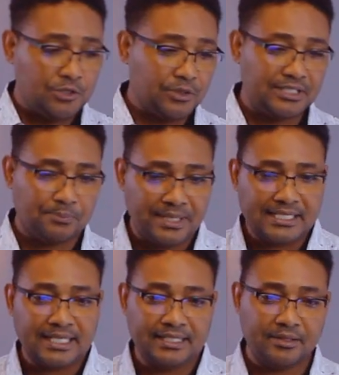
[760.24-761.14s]
So it's
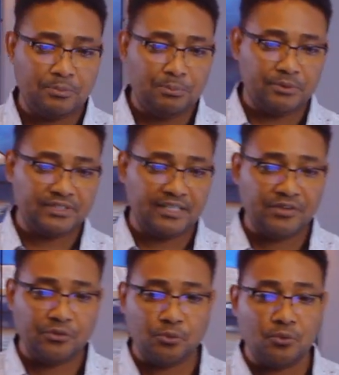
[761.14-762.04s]
basically the people of
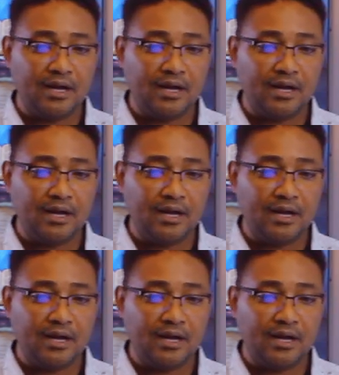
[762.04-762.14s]
Japheth who